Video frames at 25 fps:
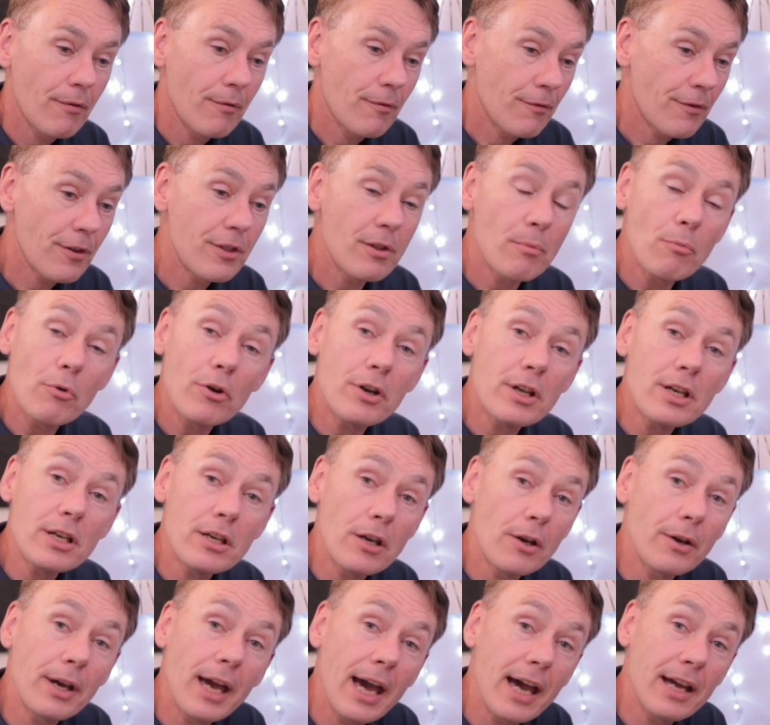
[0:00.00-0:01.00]
For the money
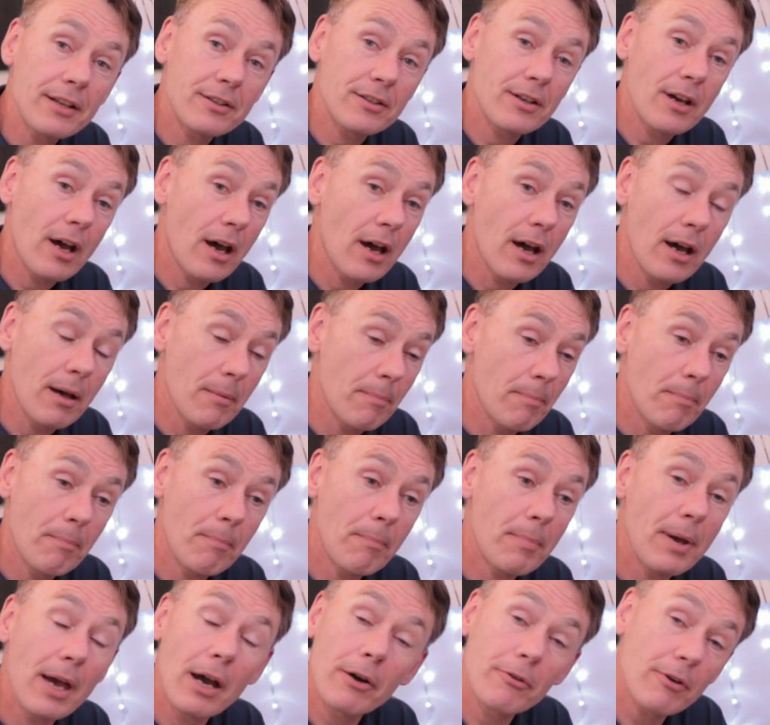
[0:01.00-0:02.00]
you get a
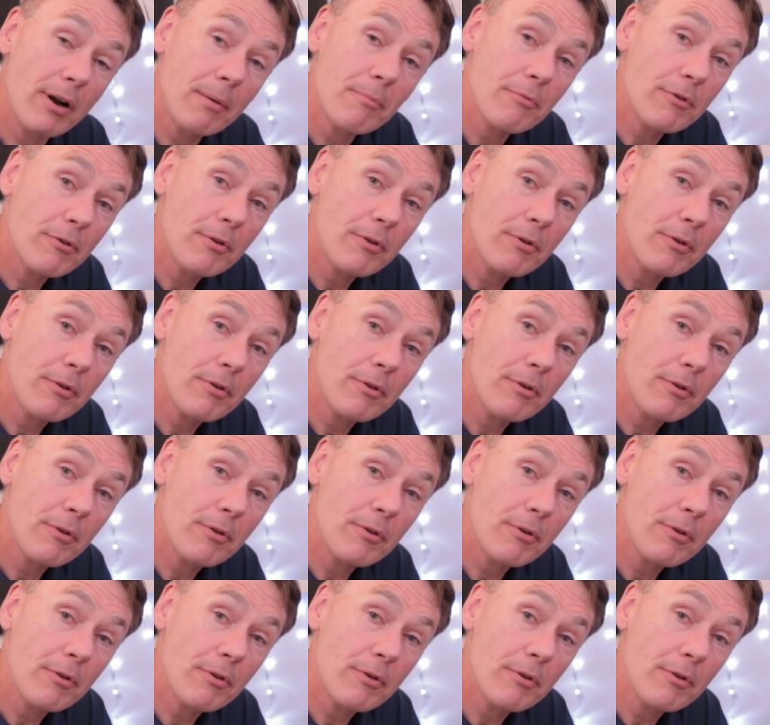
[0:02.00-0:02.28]
Beogram